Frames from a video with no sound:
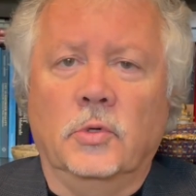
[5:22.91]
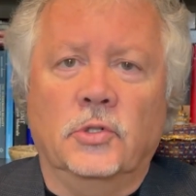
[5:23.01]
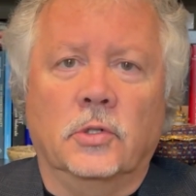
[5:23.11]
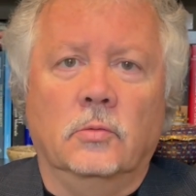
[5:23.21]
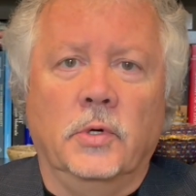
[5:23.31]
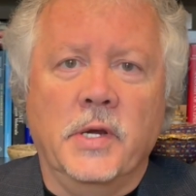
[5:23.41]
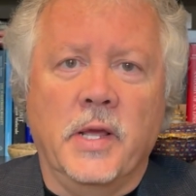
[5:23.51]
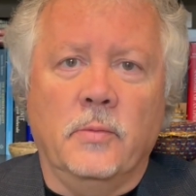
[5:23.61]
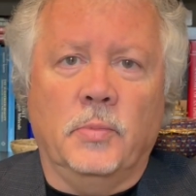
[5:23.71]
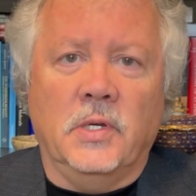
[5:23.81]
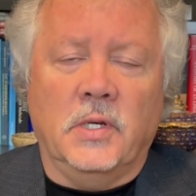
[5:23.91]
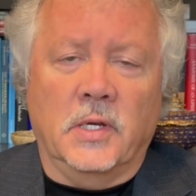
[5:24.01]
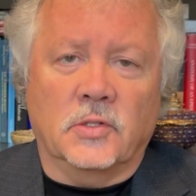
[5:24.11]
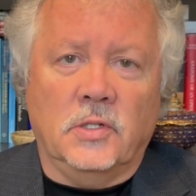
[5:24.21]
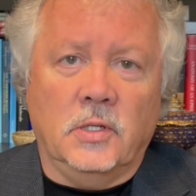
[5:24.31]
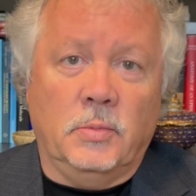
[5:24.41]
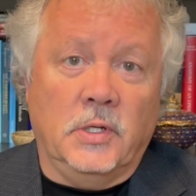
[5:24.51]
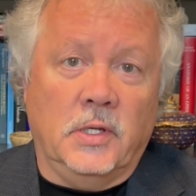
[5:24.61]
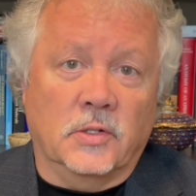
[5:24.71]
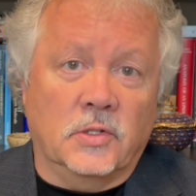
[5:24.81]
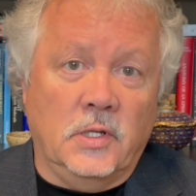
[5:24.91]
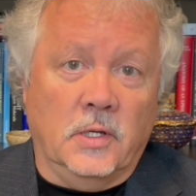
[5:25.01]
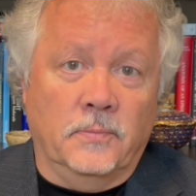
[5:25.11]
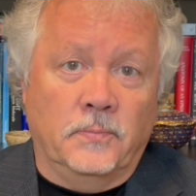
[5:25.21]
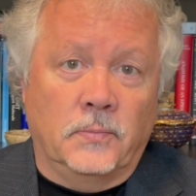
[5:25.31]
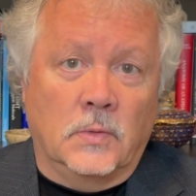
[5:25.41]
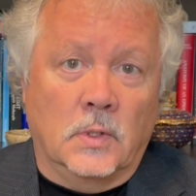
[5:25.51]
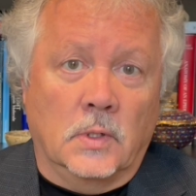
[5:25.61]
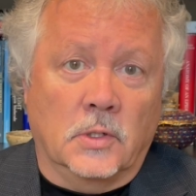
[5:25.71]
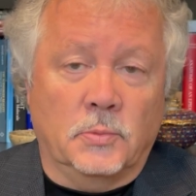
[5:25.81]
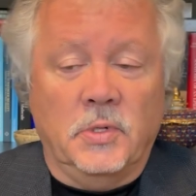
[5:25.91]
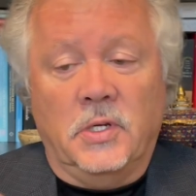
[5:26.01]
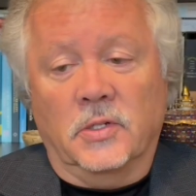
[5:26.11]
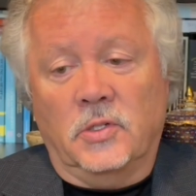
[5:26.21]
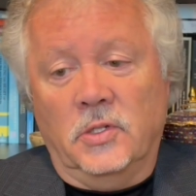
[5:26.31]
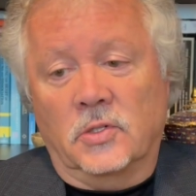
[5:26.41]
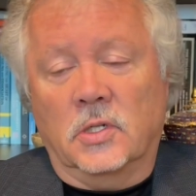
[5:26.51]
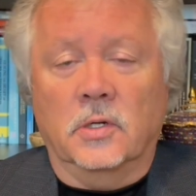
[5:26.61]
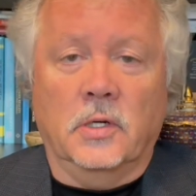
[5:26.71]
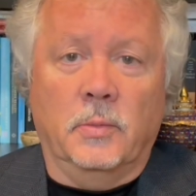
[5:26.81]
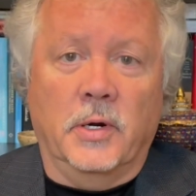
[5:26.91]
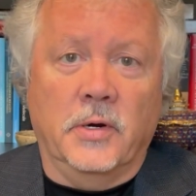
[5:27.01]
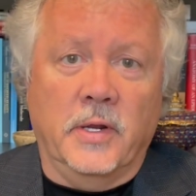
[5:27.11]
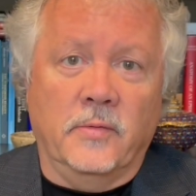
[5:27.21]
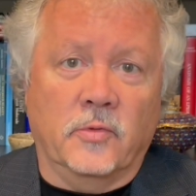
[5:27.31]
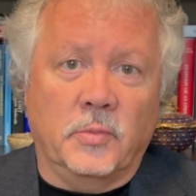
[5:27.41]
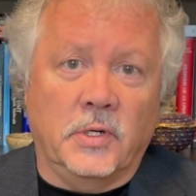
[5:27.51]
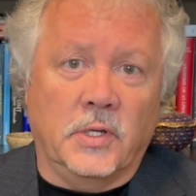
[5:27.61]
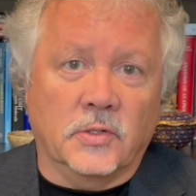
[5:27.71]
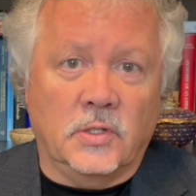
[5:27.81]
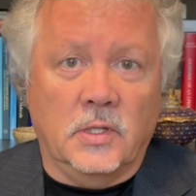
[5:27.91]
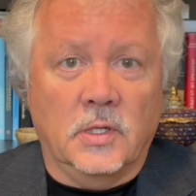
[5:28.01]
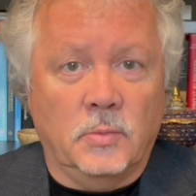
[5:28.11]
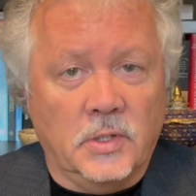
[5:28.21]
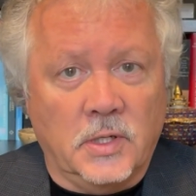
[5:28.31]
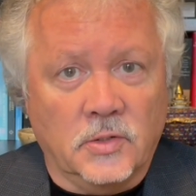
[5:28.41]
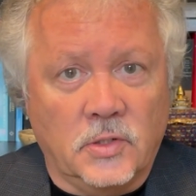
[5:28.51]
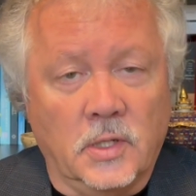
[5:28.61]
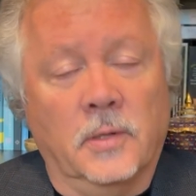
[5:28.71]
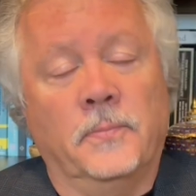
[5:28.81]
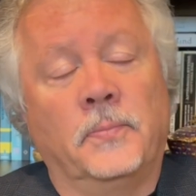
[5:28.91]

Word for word: We should rename PTSD PTSD because PTSD is clearly a better name for PTSD than PTSD.